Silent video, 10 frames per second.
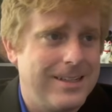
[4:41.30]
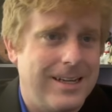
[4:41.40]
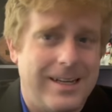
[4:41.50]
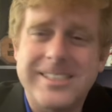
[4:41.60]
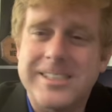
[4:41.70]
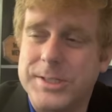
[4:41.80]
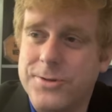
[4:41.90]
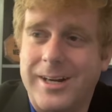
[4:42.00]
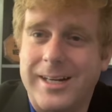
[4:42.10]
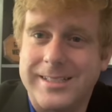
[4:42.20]
I've just
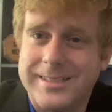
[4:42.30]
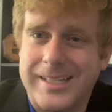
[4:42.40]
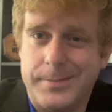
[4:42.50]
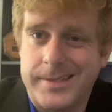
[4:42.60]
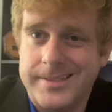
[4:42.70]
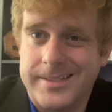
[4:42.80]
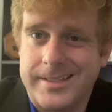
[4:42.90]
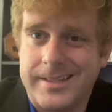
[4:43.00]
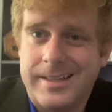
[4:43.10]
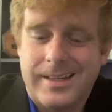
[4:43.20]
been trying to stay
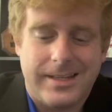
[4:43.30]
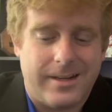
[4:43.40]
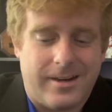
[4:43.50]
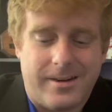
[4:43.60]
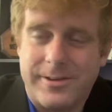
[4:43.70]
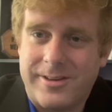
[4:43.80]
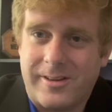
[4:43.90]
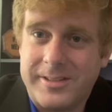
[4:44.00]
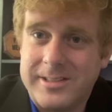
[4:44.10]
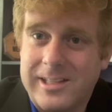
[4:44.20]
busy here with
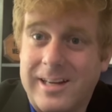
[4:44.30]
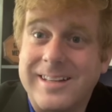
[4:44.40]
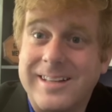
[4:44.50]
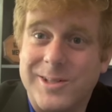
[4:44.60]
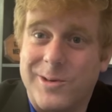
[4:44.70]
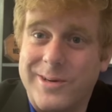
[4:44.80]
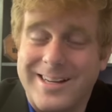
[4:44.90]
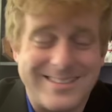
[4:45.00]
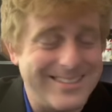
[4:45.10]
all these lockdowns going on.